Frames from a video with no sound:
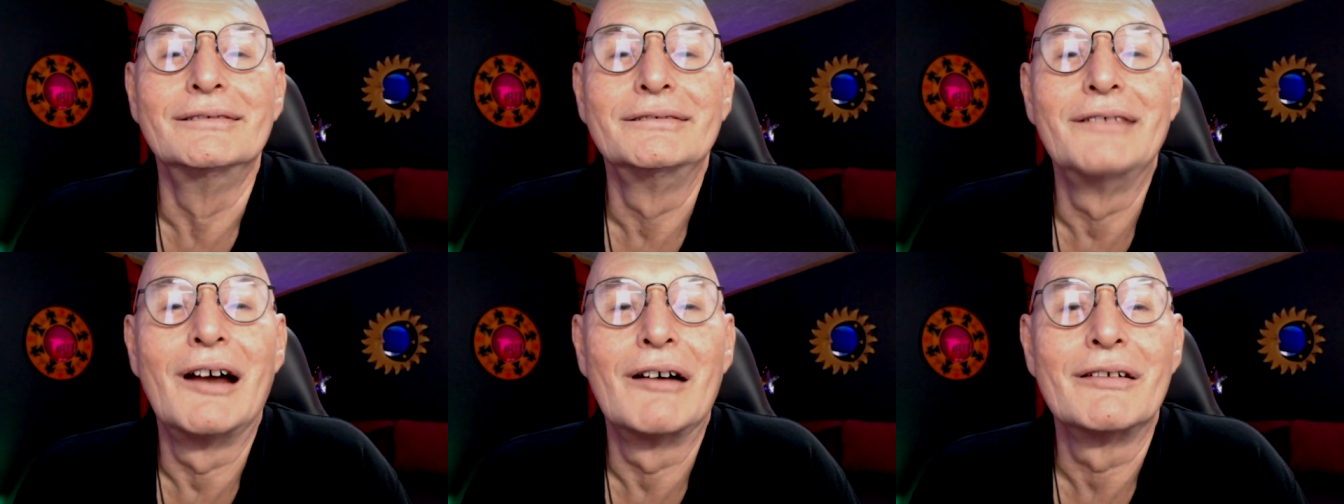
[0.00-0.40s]

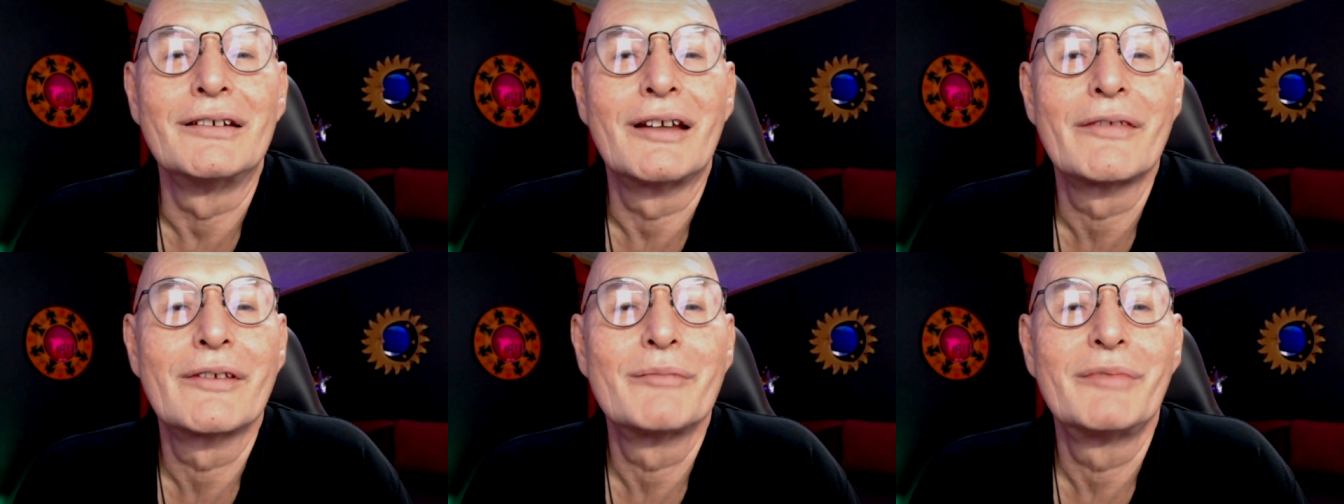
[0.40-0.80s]
Now,
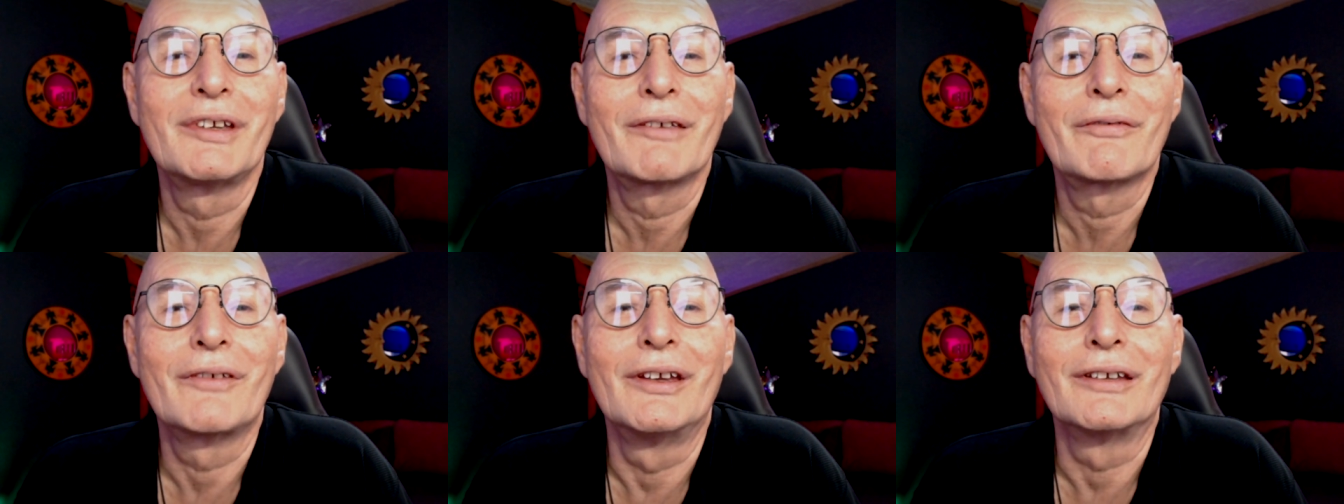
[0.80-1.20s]
another big
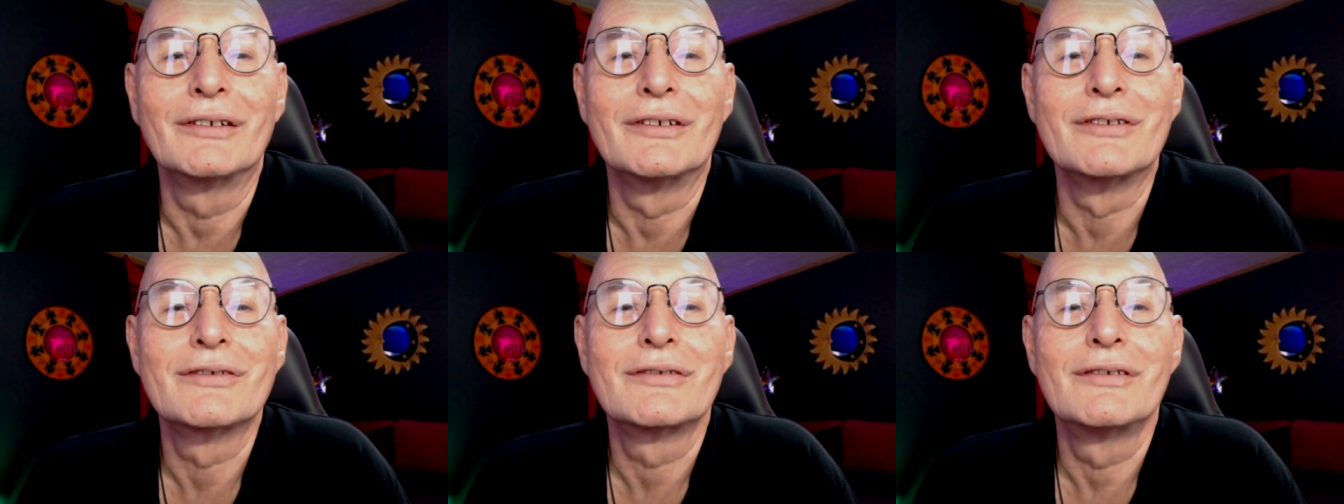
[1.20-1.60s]
thing
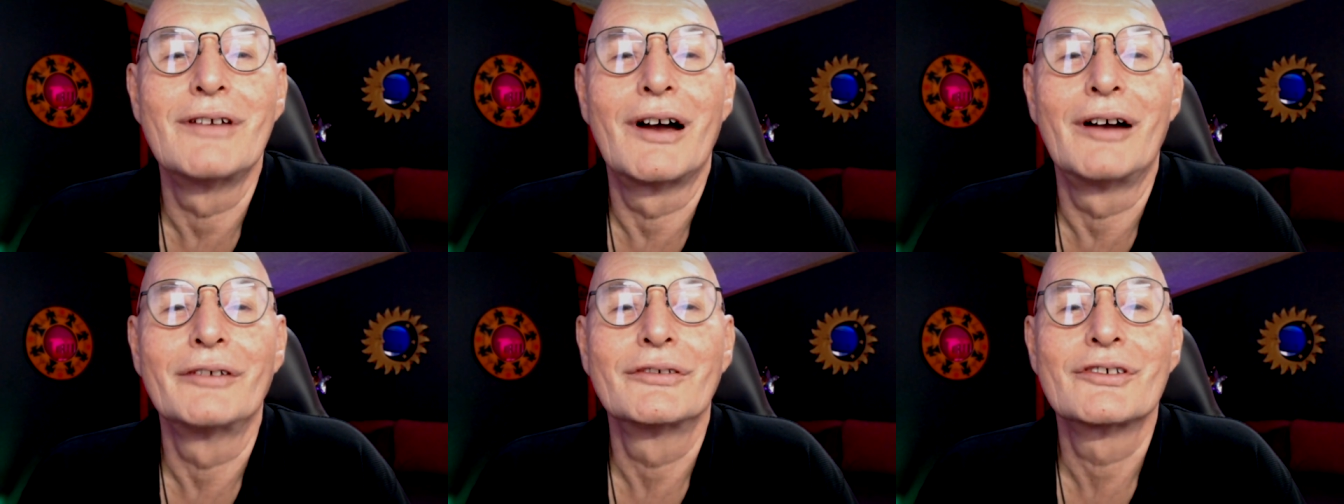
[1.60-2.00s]
is
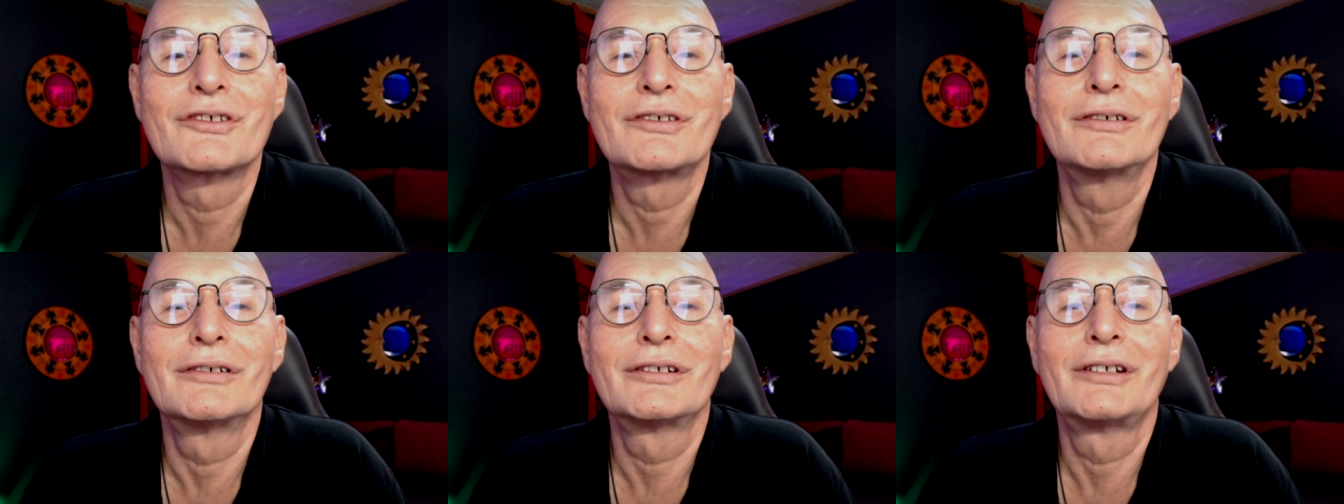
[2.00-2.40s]
are you
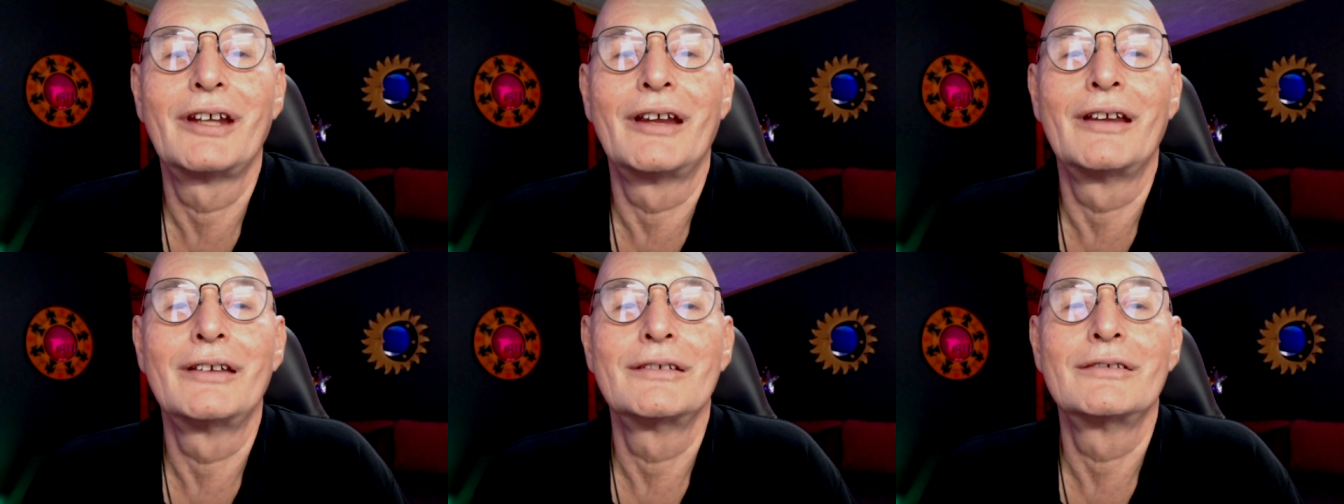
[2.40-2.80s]
still
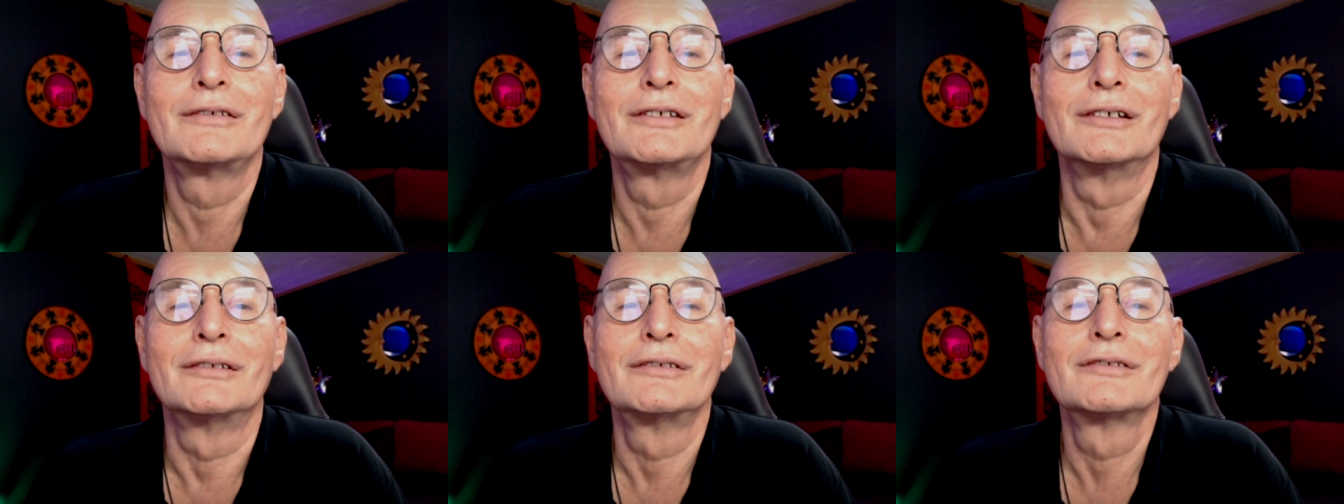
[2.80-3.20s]
carrying
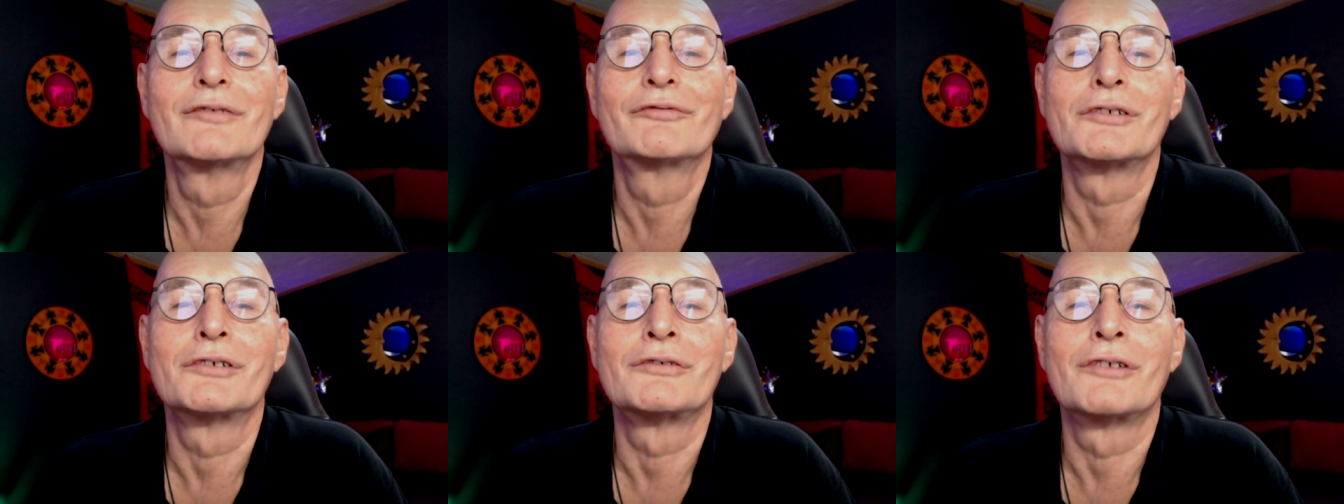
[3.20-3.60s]
guilt
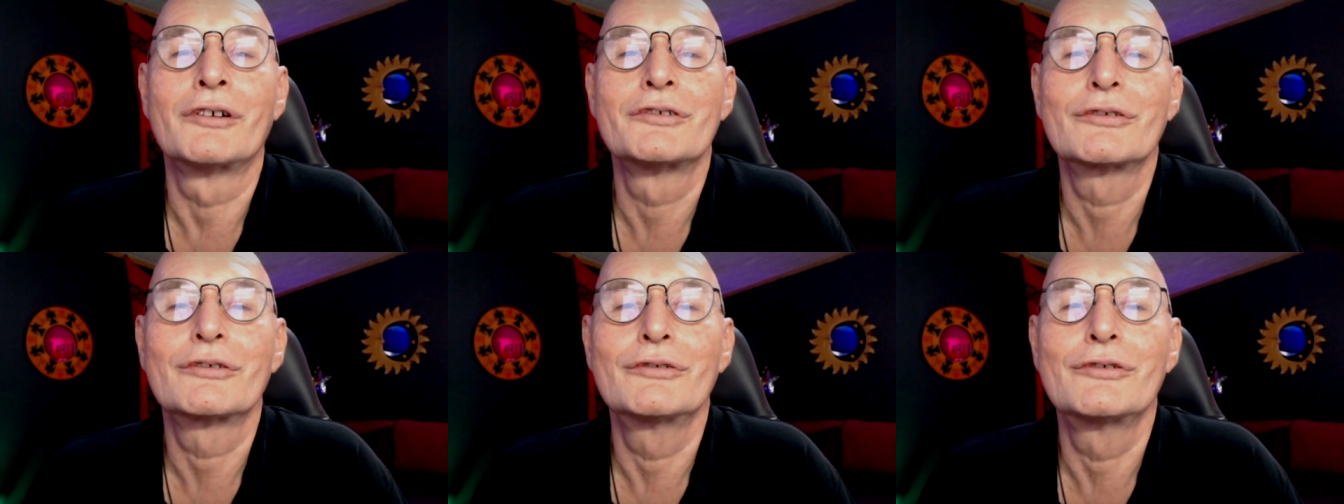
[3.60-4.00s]
for
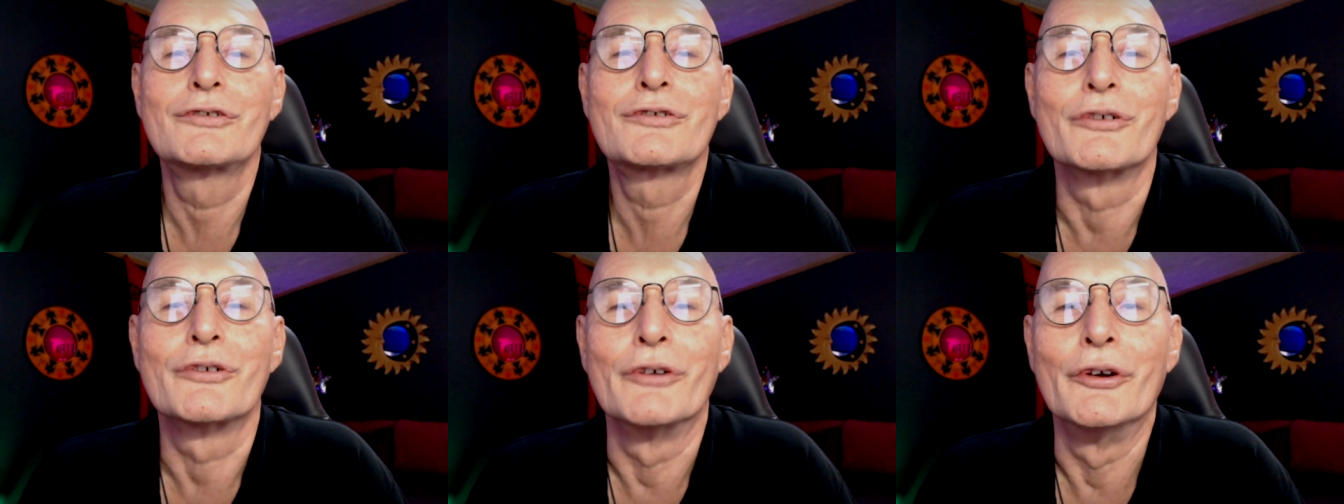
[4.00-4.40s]
not
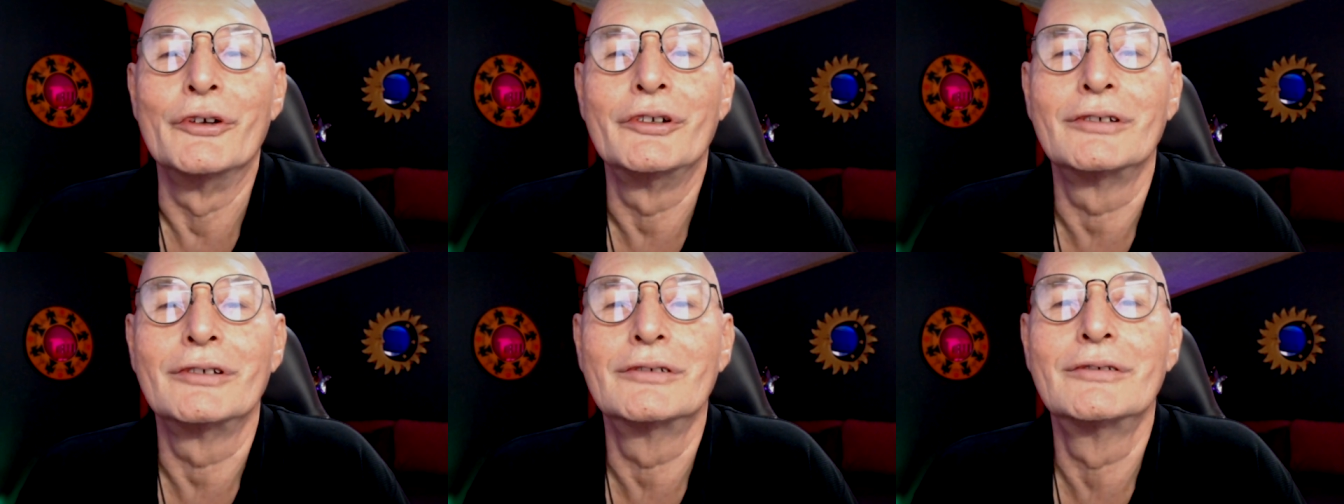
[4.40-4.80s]

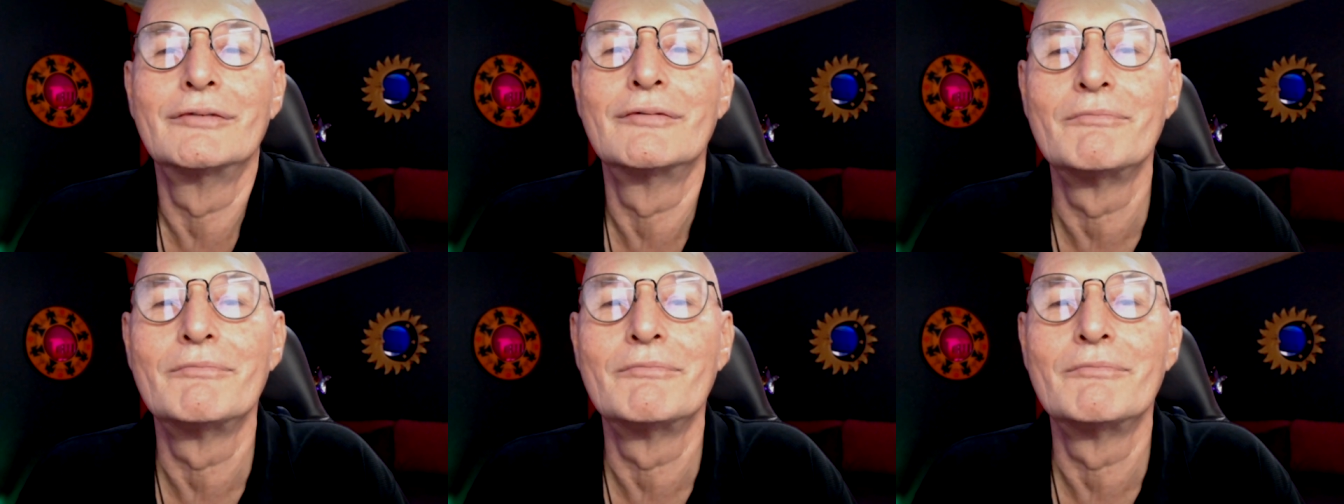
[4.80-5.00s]
returning,